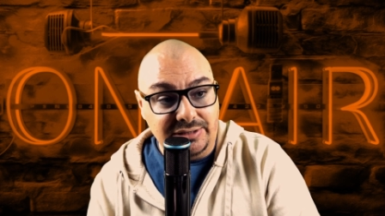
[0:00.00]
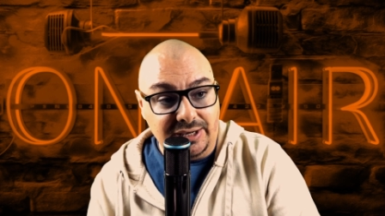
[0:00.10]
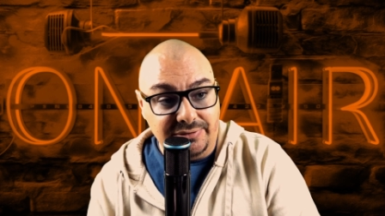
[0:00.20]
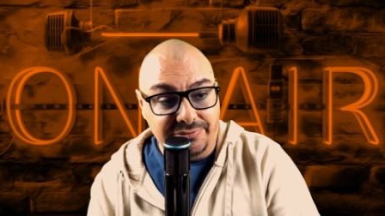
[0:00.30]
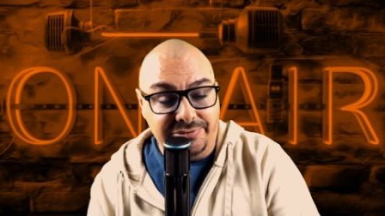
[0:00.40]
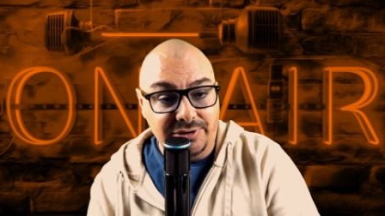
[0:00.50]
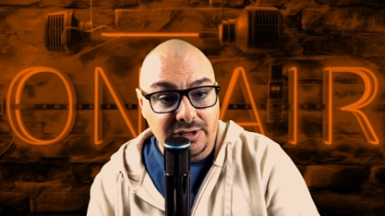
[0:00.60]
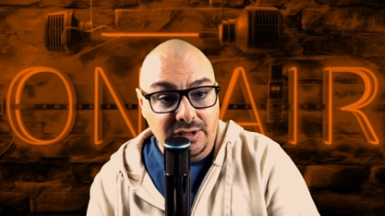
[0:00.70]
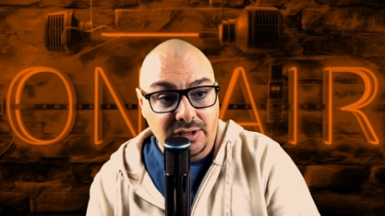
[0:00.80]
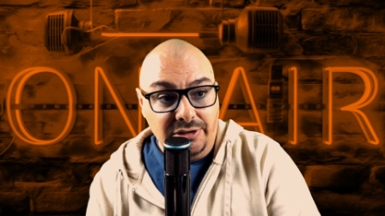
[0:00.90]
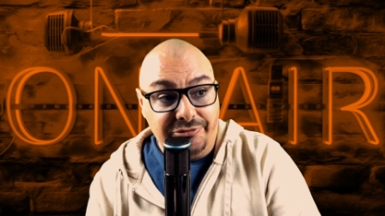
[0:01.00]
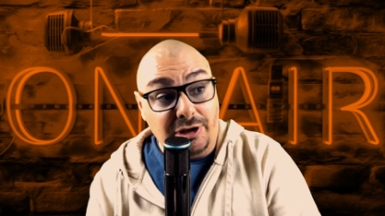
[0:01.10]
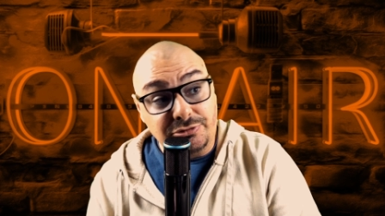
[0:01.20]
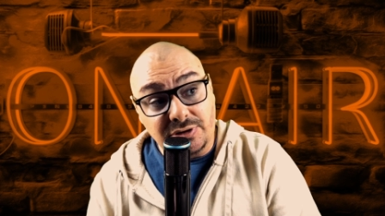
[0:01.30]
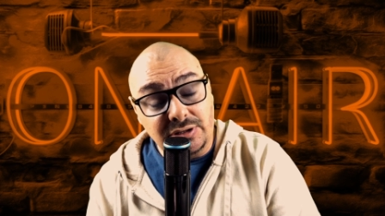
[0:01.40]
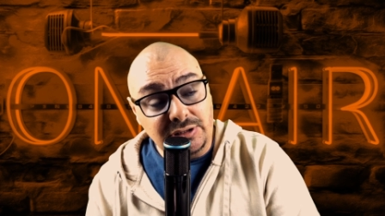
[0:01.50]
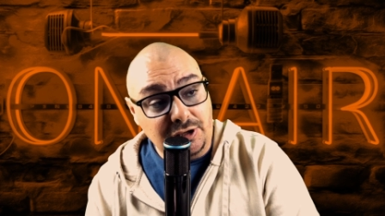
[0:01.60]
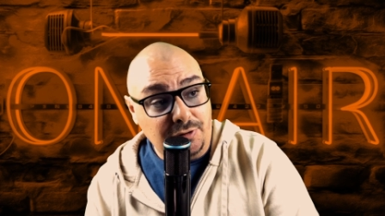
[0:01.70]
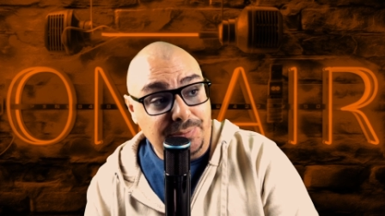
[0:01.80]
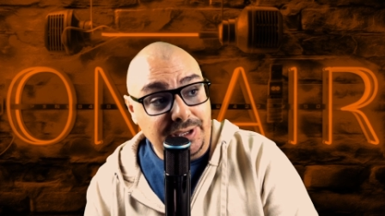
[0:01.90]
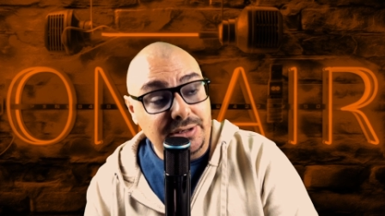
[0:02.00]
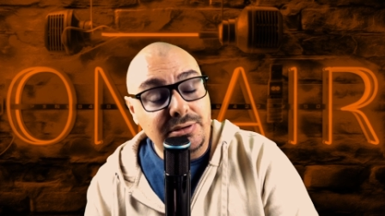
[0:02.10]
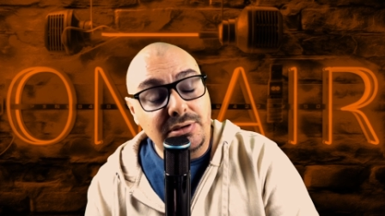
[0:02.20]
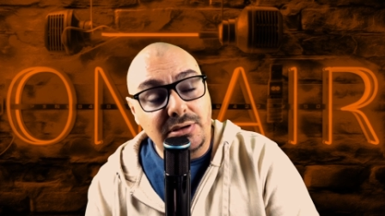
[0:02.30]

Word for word: They've faltered a little bit